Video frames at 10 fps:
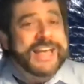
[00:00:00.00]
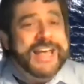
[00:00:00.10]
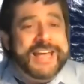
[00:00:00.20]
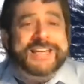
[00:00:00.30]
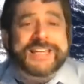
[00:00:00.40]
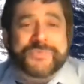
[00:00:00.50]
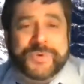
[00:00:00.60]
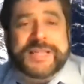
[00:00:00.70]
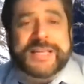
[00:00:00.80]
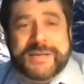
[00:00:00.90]
and it
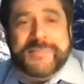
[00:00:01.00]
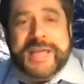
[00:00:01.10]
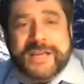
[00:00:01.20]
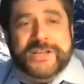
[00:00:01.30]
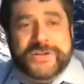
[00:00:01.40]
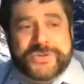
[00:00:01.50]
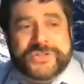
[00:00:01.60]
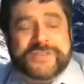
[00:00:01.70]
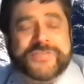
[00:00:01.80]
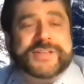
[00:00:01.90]
really can make a
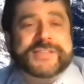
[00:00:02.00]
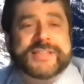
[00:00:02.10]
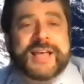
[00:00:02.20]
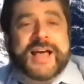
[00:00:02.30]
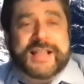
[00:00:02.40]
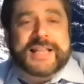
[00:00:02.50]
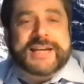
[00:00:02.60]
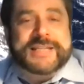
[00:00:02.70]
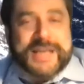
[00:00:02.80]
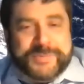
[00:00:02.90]
huge difference a
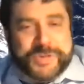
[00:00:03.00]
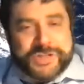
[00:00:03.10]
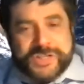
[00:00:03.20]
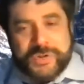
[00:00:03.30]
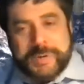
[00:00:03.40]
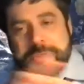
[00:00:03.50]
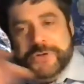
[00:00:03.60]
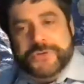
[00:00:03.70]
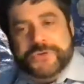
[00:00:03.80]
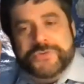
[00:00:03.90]
lot of times just to
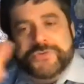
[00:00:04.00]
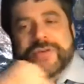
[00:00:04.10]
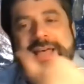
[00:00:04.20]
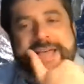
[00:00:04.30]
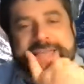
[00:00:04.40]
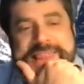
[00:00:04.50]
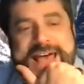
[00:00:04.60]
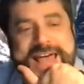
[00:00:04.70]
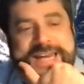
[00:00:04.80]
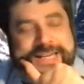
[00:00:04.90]
remove
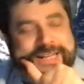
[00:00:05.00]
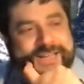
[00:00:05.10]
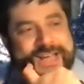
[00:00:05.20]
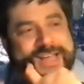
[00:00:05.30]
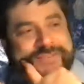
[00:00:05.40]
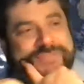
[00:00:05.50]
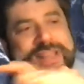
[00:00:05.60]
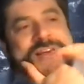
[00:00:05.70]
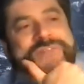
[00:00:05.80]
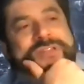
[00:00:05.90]
that kind of
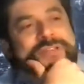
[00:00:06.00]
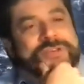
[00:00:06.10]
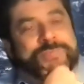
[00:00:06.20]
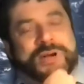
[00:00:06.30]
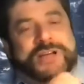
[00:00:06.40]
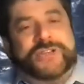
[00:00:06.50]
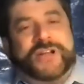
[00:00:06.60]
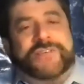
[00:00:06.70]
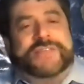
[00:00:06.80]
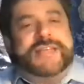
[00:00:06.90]
level of
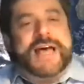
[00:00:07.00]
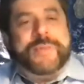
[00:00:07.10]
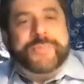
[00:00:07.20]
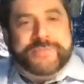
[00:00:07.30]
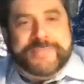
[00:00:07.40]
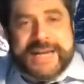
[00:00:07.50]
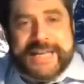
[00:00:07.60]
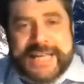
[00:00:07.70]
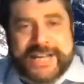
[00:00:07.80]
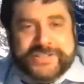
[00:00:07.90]
depression off the top with the
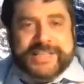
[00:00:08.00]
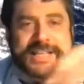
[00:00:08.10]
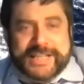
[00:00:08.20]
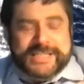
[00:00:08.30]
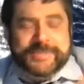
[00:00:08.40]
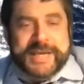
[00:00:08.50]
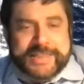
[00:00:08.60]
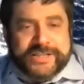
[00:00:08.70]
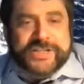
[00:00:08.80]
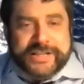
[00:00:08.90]
medication that lets you
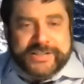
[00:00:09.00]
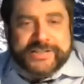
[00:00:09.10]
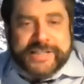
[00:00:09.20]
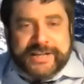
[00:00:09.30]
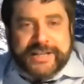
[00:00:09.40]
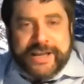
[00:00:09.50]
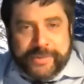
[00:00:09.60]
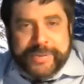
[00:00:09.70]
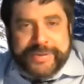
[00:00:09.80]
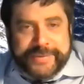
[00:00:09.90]
make the changes that'll help.